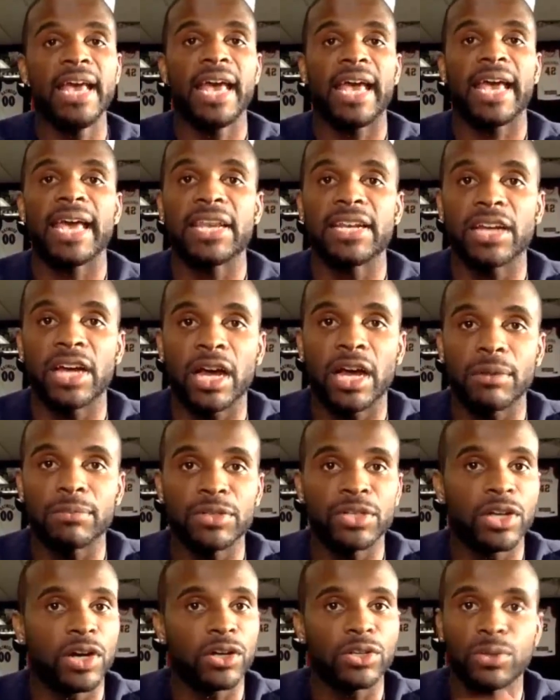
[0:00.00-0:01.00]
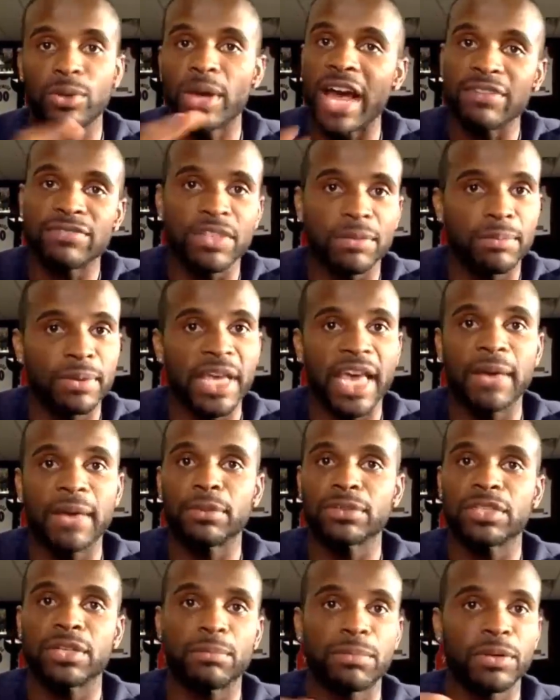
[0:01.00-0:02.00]
And, you have to be
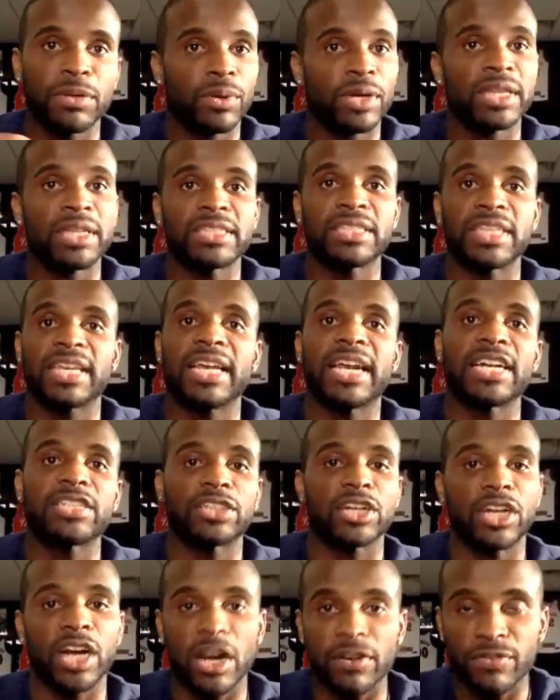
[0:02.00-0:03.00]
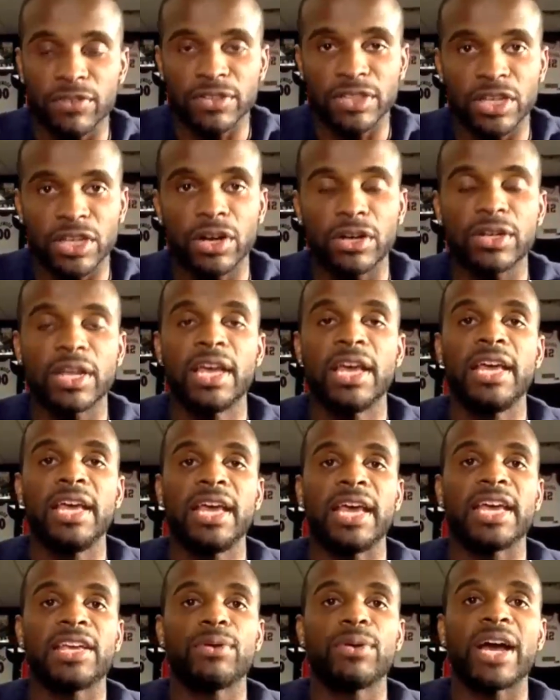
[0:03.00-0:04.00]
able to be willing to get out your comfort zone
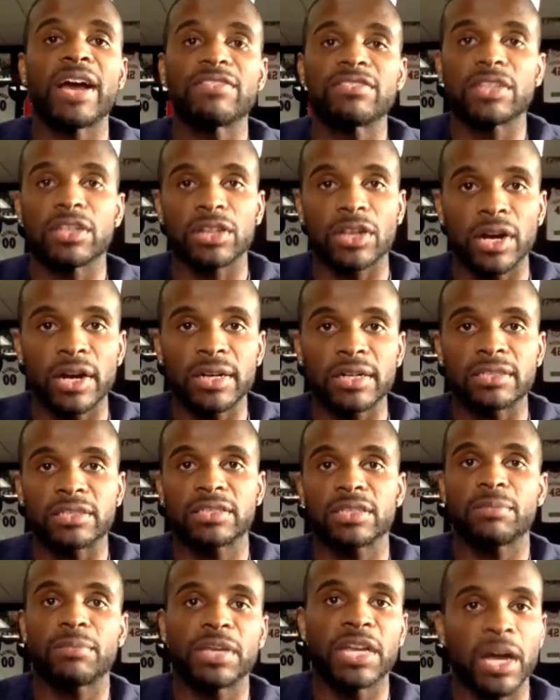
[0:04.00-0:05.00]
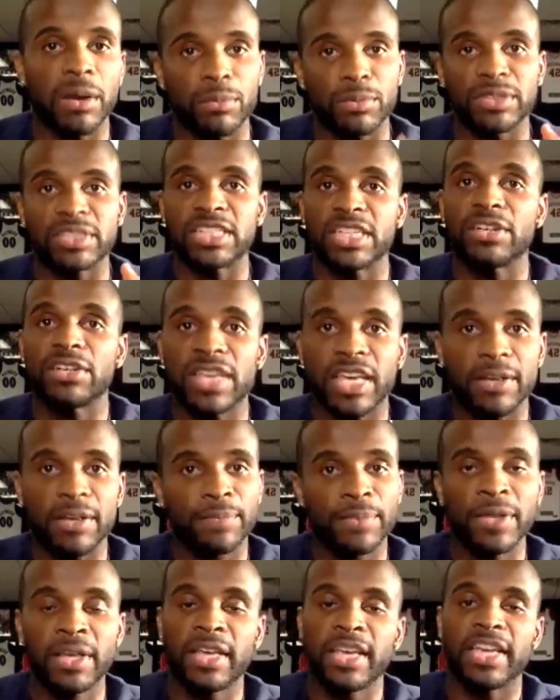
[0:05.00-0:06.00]
and you have to learn to become resilient
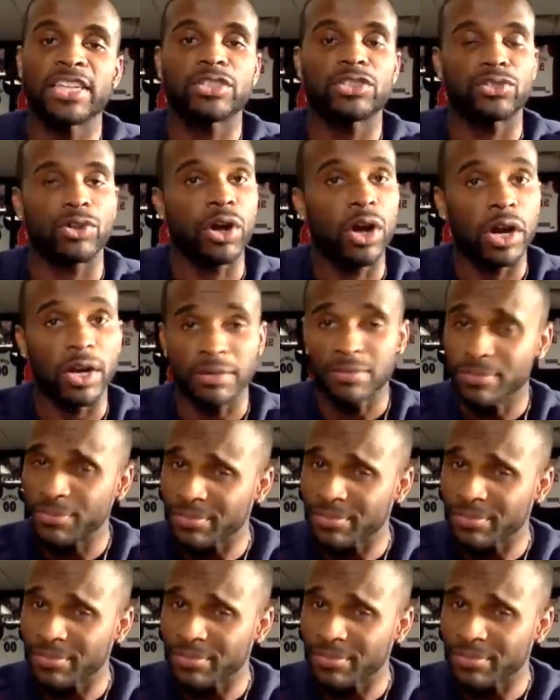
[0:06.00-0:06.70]
and strong.